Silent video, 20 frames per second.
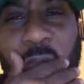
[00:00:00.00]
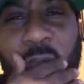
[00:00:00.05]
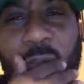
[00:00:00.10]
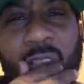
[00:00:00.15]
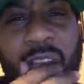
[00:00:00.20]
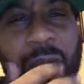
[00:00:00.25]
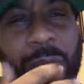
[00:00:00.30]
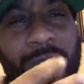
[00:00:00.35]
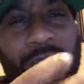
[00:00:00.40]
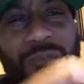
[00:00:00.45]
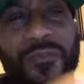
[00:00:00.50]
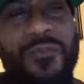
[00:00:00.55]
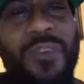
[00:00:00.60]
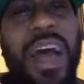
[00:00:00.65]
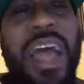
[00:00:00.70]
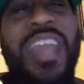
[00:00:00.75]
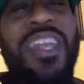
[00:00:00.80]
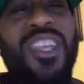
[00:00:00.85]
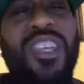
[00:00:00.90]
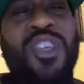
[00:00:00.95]
I'm
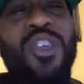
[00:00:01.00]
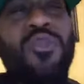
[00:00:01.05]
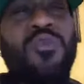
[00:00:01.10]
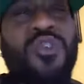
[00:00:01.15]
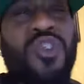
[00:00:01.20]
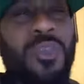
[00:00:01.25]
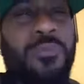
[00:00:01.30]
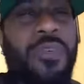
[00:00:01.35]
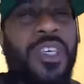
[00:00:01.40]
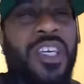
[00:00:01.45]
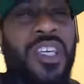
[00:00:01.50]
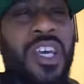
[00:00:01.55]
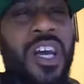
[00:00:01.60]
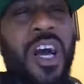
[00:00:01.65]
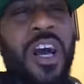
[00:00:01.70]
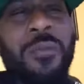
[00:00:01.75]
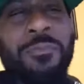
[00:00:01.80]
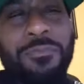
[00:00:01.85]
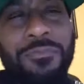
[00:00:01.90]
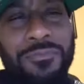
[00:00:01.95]
inviting you to
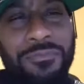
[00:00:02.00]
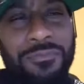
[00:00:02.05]
become.